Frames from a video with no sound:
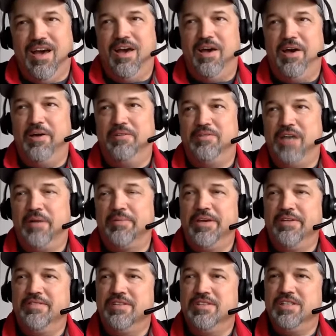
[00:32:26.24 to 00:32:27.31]
Uh, Tom
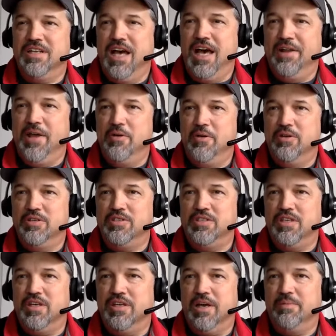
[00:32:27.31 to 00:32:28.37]
Givens and I noticed
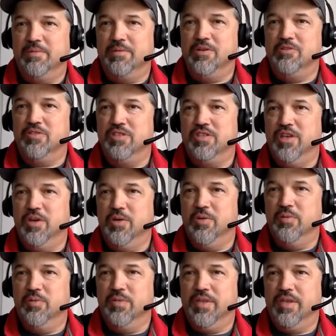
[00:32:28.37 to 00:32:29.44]
a couple of years
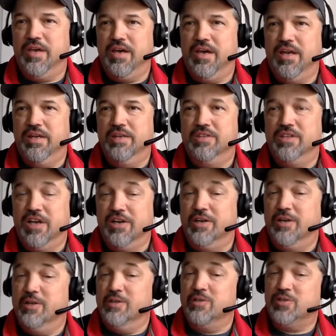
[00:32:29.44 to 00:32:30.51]
ago at a
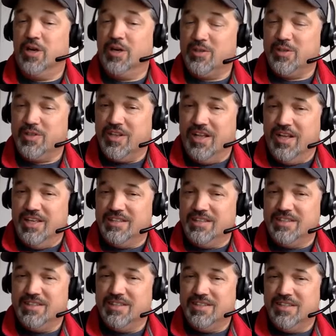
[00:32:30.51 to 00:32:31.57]
shotgun instructor
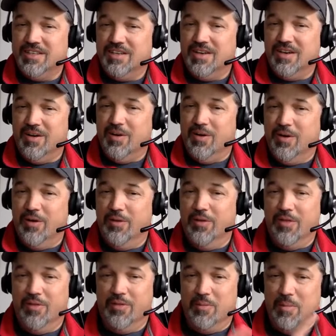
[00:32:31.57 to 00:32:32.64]
class
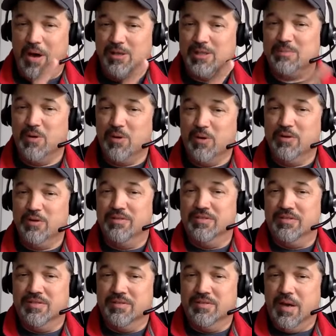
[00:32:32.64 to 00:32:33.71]
on the Mossberg
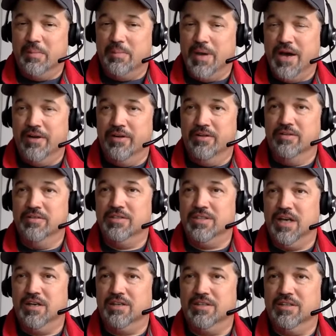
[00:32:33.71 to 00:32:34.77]
uh, pattern
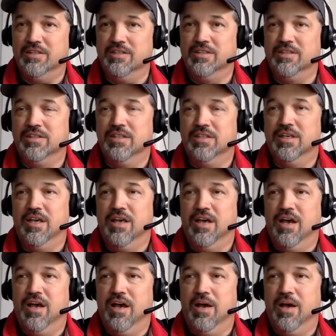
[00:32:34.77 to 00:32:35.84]
shotguns,
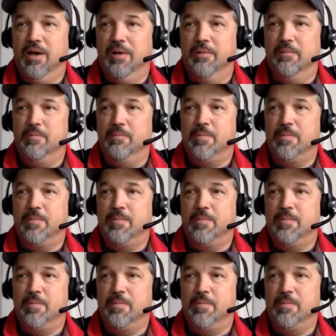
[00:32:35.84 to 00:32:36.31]
uh,